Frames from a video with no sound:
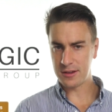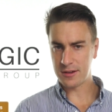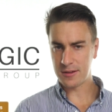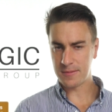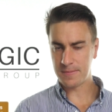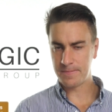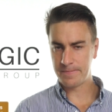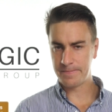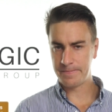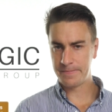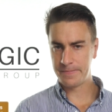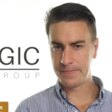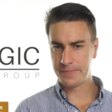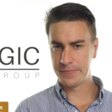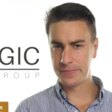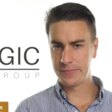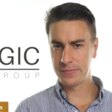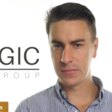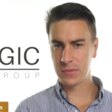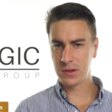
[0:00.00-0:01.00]
here.
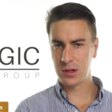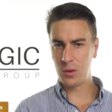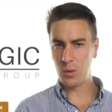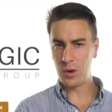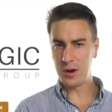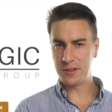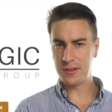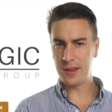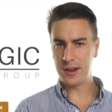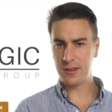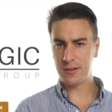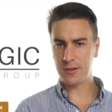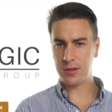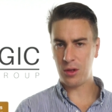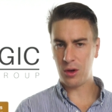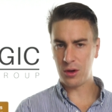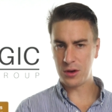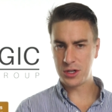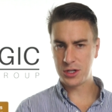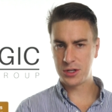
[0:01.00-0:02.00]
Once that is
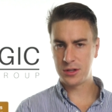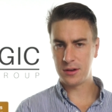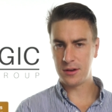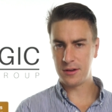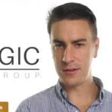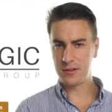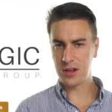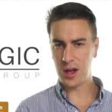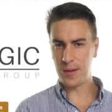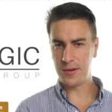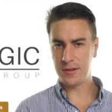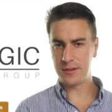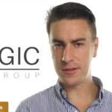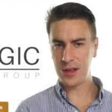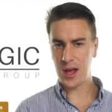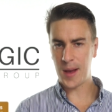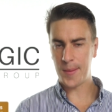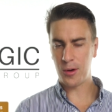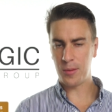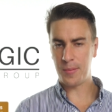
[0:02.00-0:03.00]
lodged, it's time to
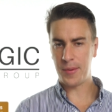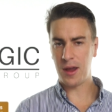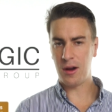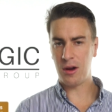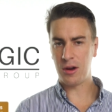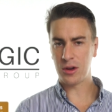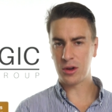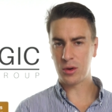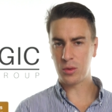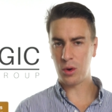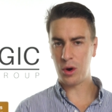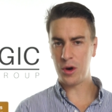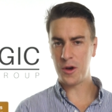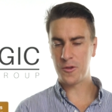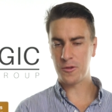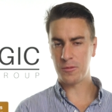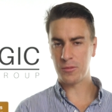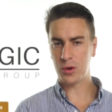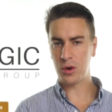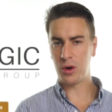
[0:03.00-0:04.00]
start preparing
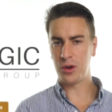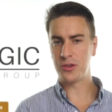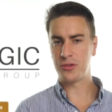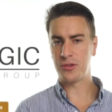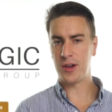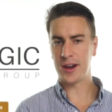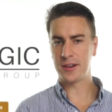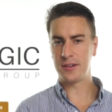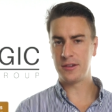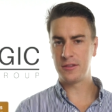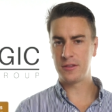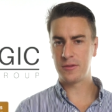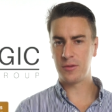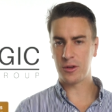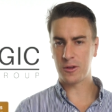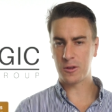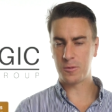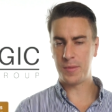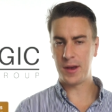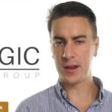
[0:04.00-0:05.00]
quotes from contractors for
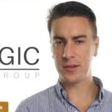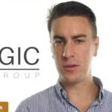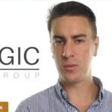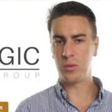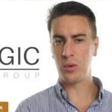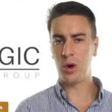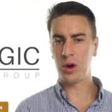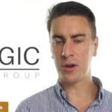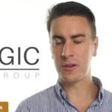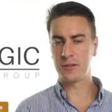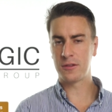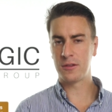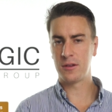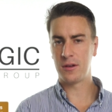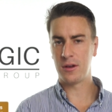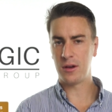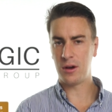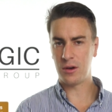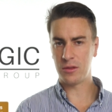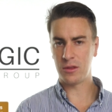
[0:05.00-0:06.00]
expected works
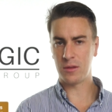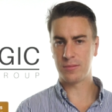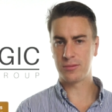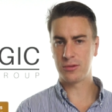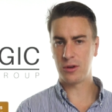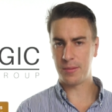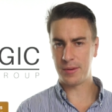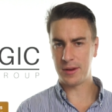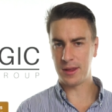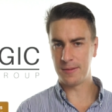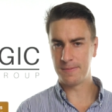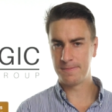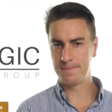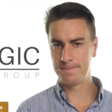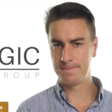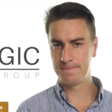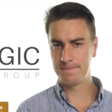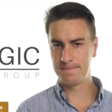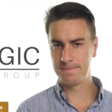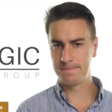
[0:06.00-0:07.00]
on the property.
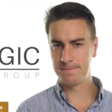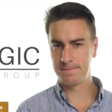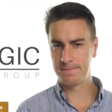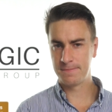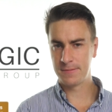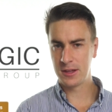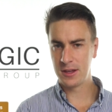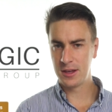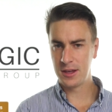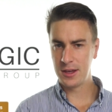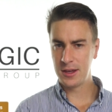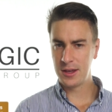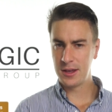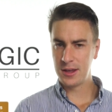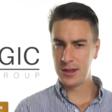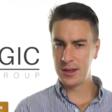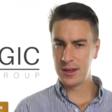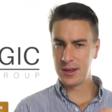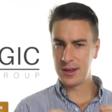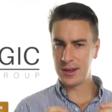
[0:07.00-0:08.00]

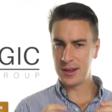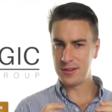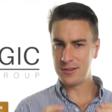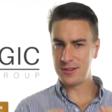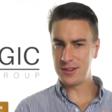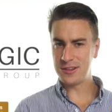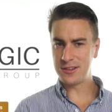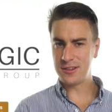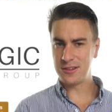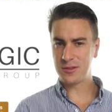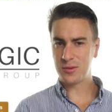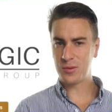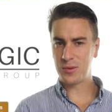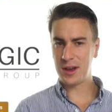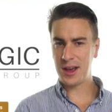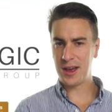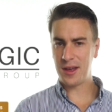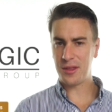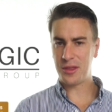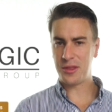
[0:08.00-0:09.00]
And this is
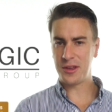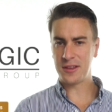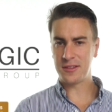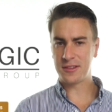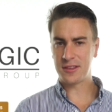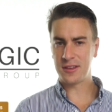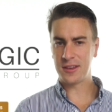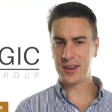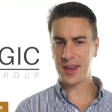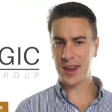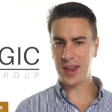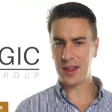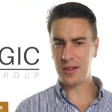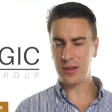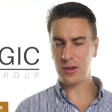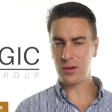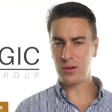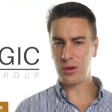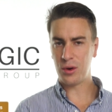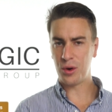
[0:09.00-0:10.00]
where things can get a
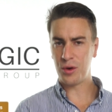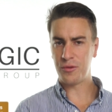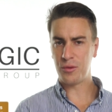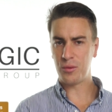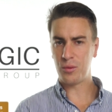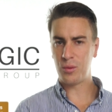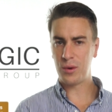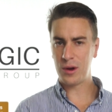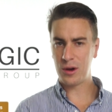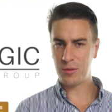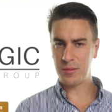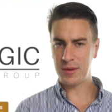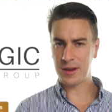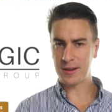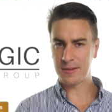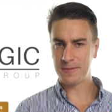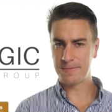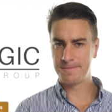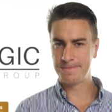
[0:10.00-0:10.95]
little overwhelming.